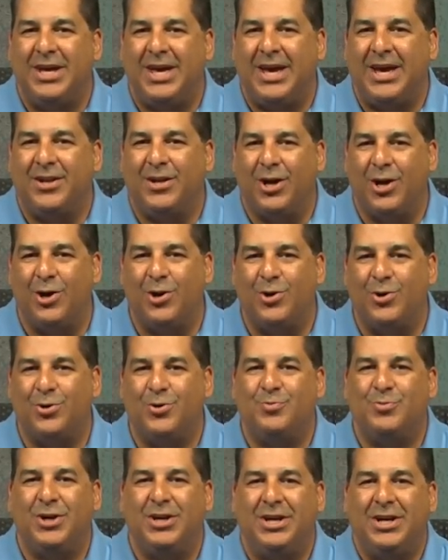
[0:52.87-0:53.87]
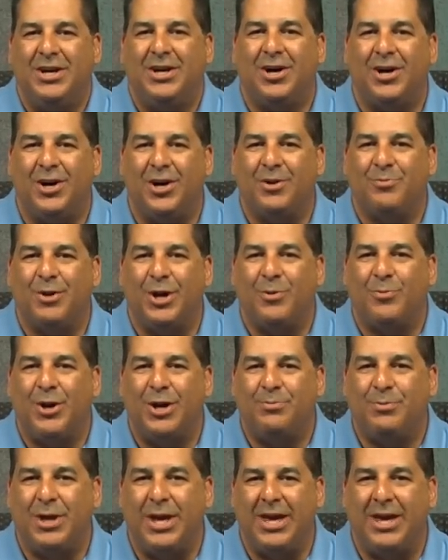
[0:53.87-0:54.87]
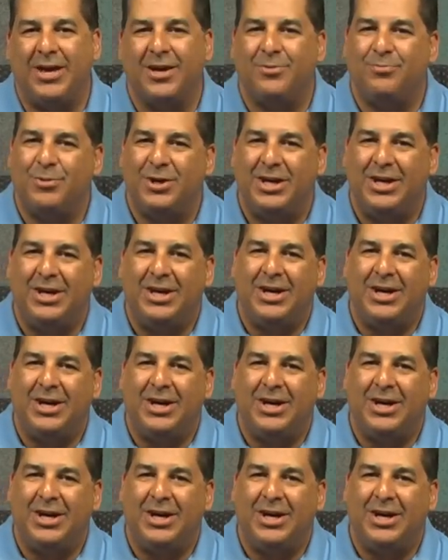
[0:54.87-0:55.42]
at home on my webcam.